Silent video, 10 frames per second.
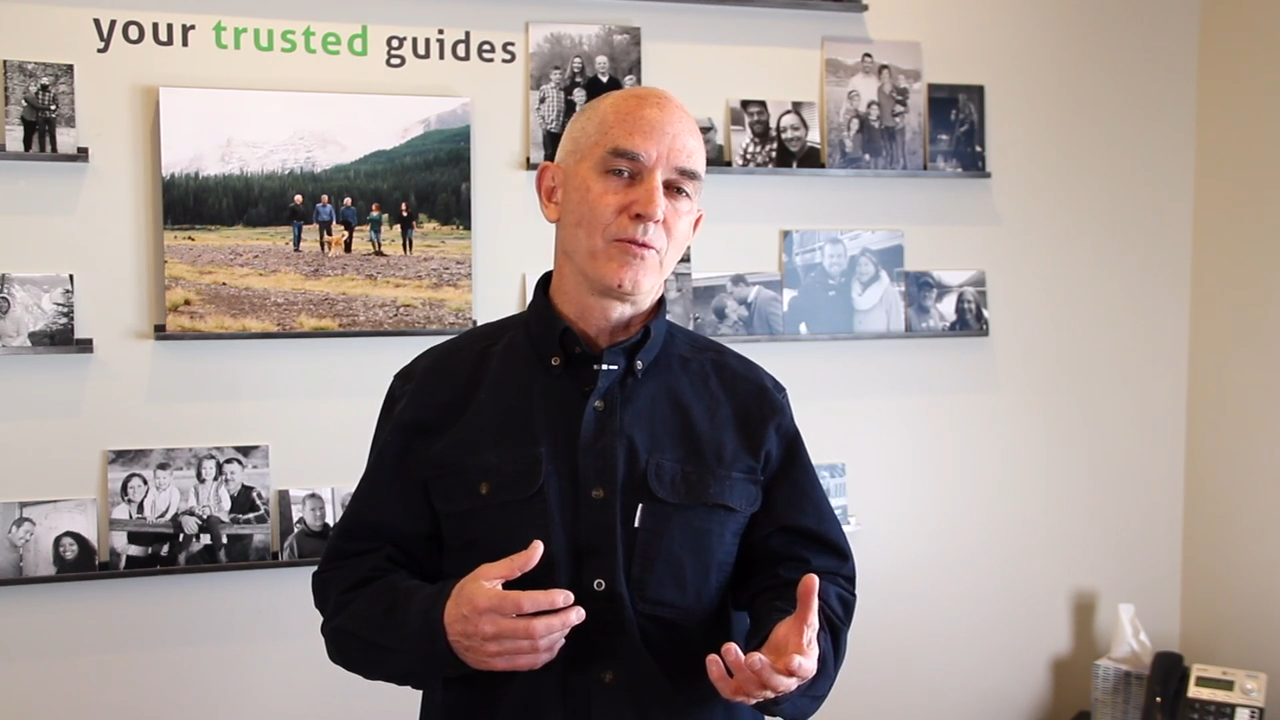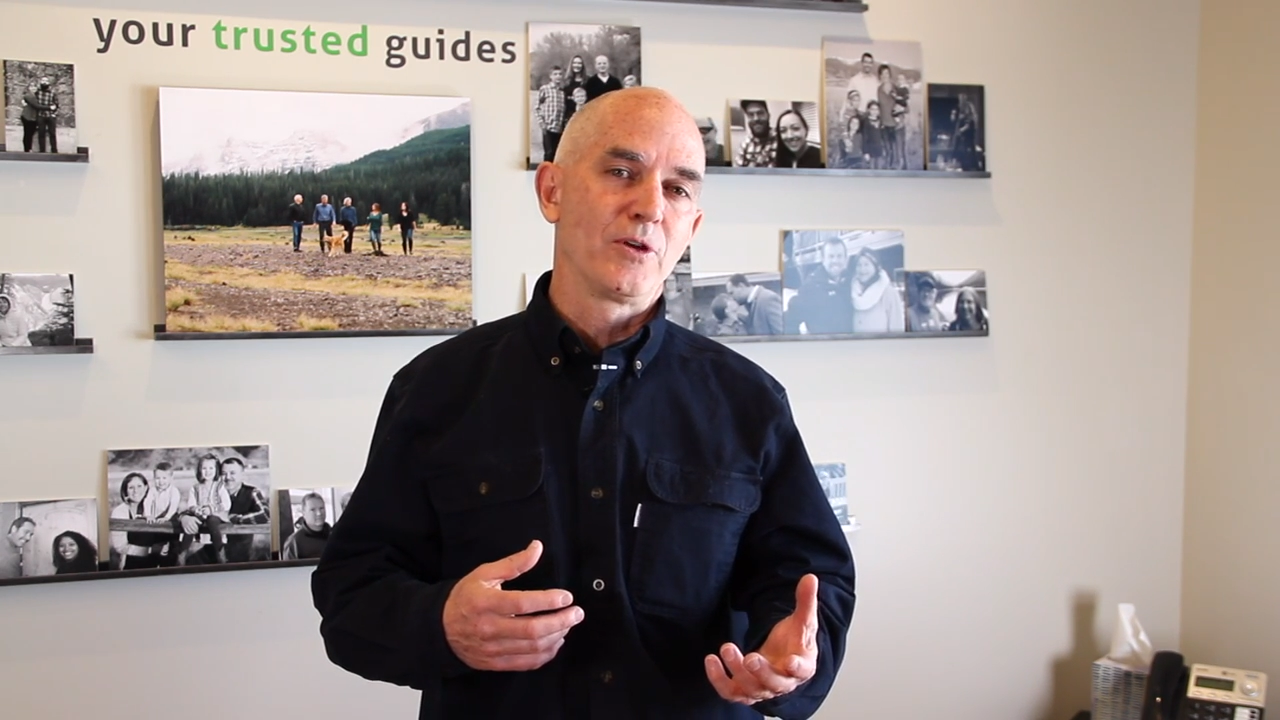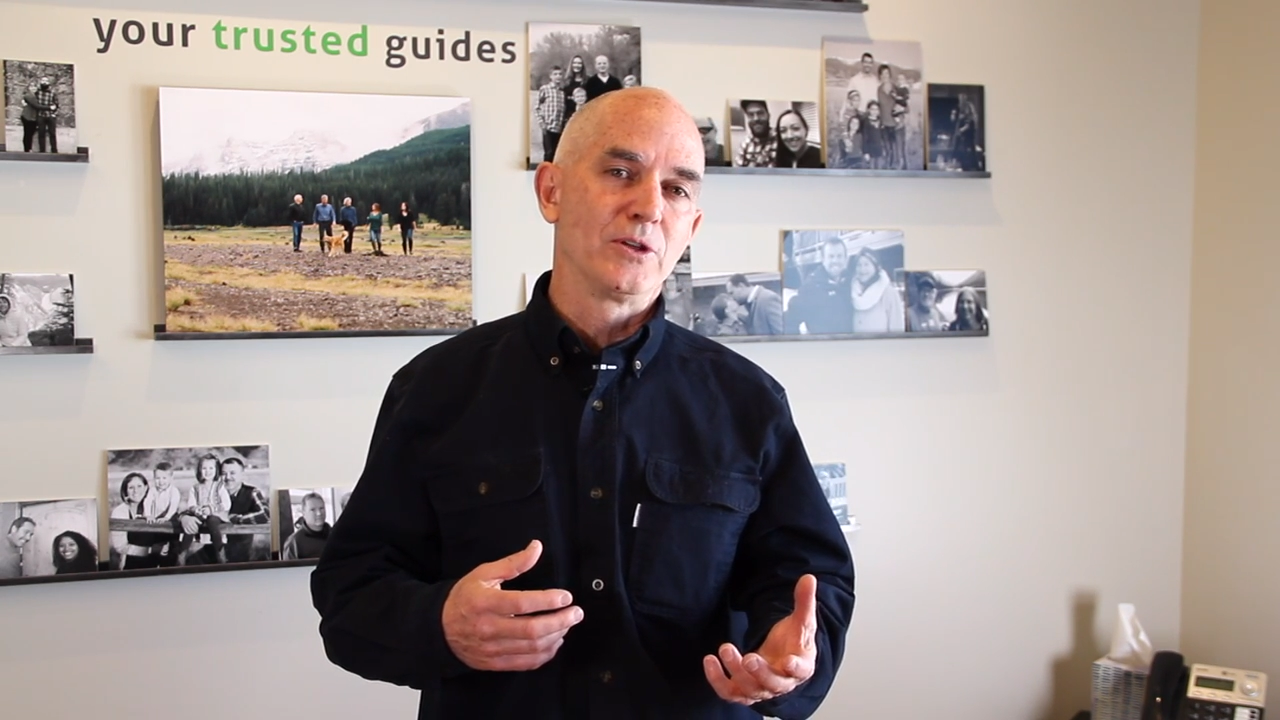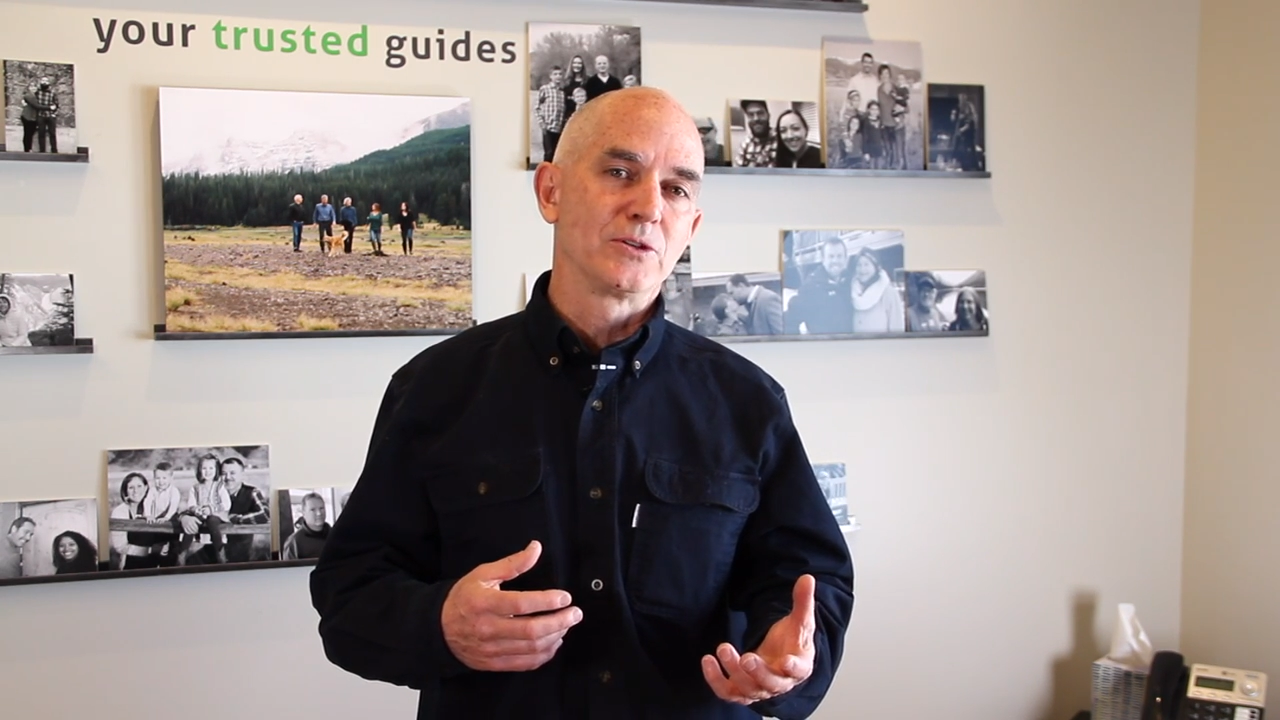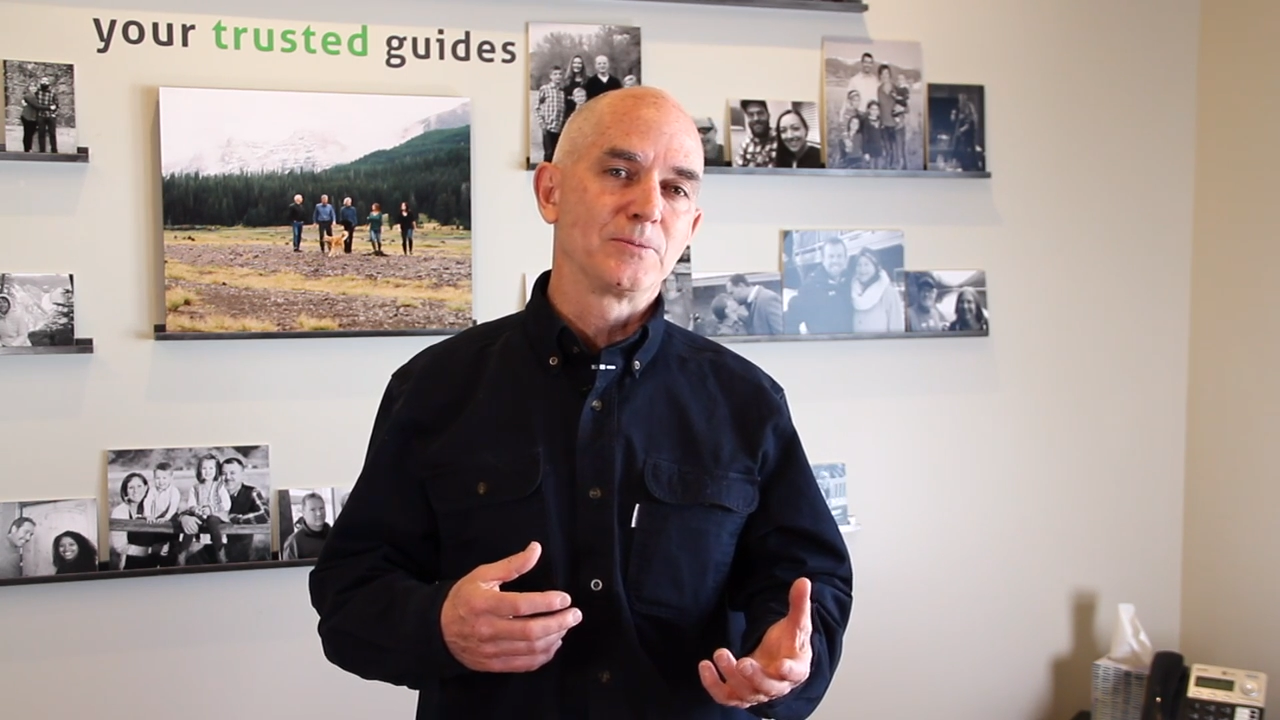
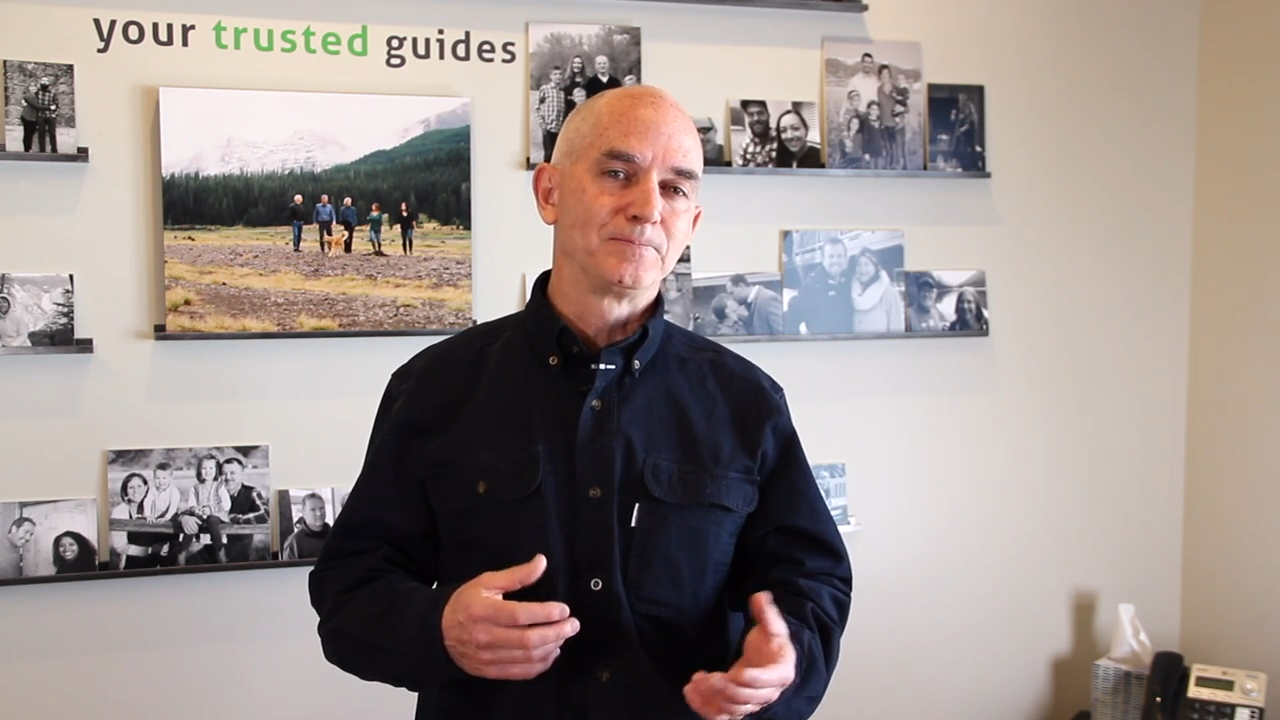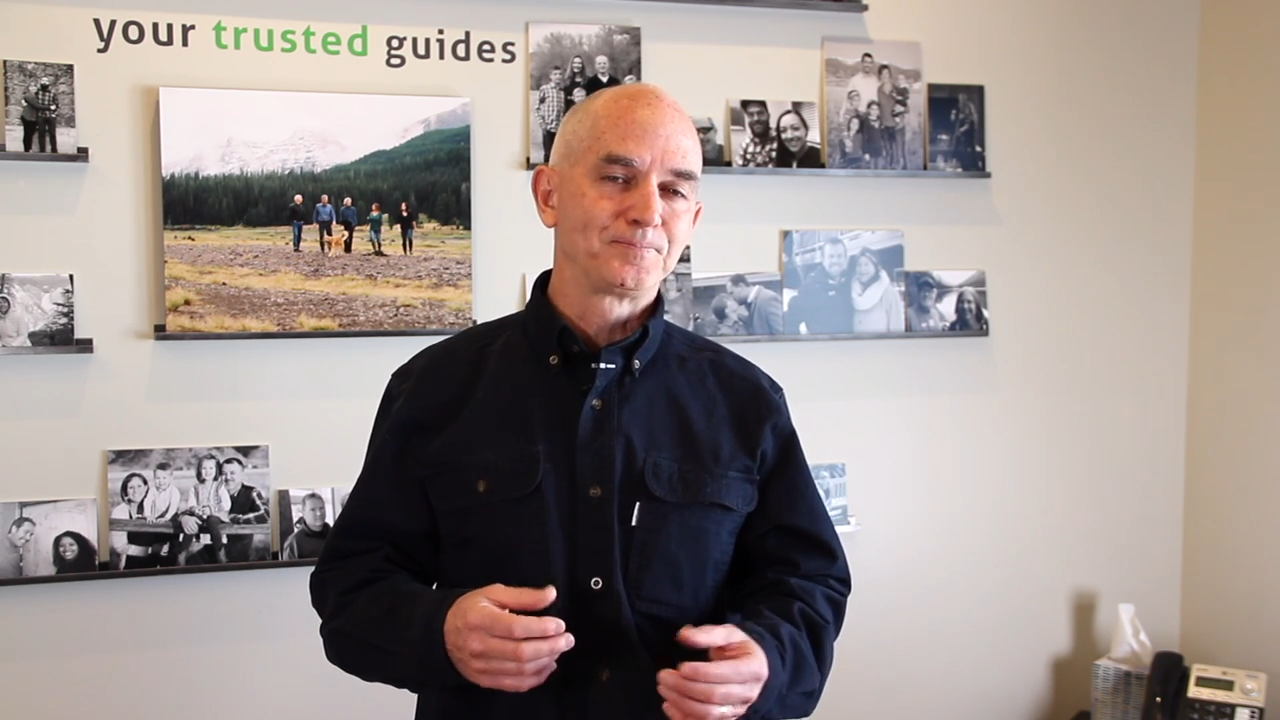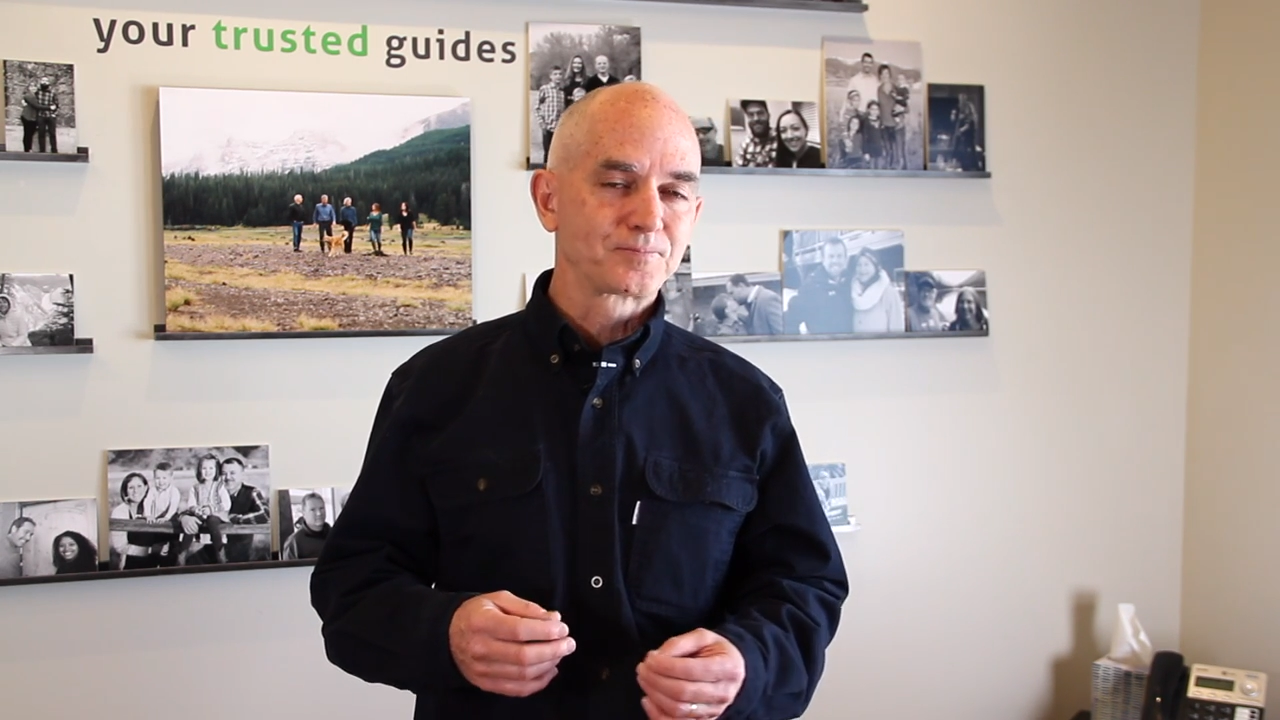funds.